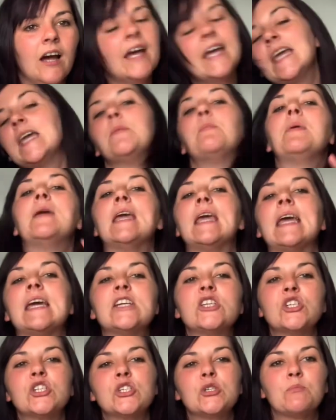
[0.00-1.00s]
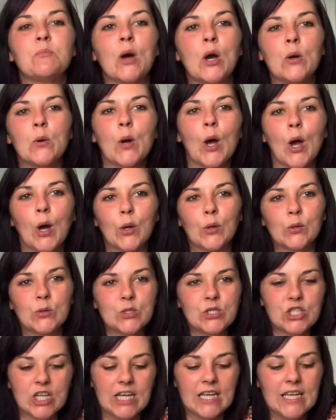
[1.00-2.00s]
hippie-ish, boho,
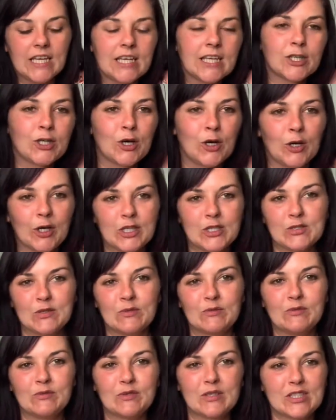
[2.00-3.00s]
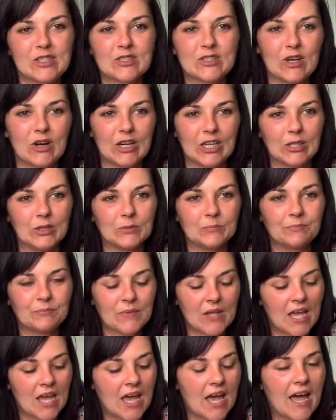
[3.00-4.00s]
chic kind of style.
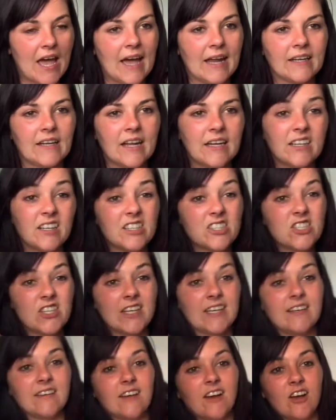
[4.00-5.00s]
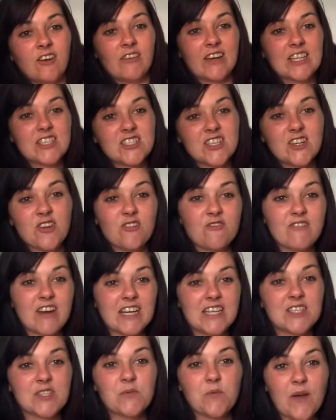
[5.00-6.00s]
And actually, I've actually got
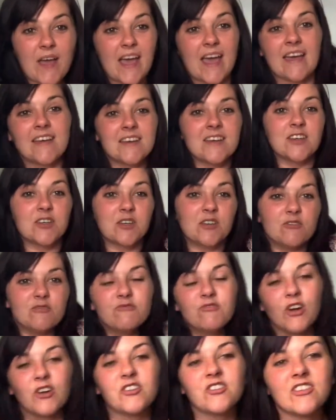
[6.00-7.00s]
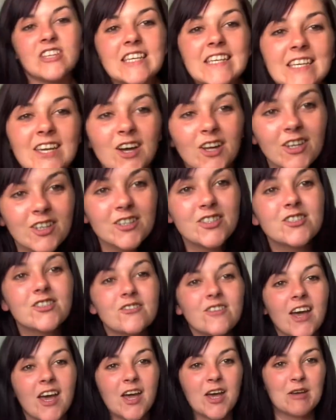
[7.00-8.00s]
ready-to-wear rusty coloured
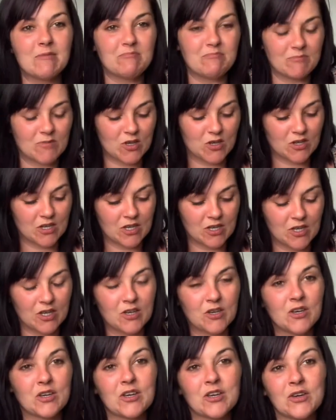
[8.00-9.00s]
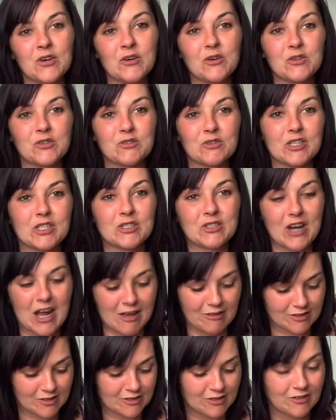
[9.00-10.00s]
corduroy
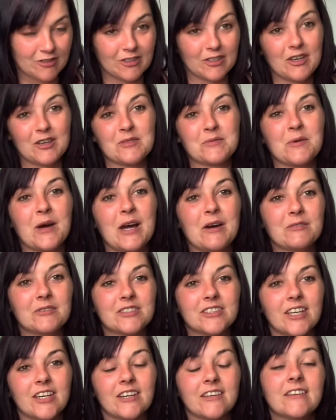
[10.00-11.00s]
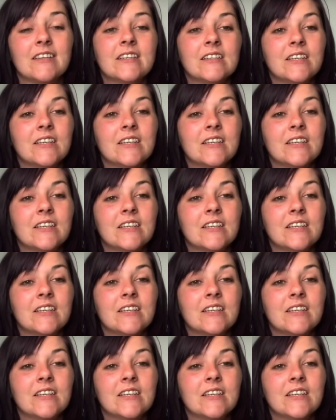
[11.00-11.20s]
trousers on as well. So I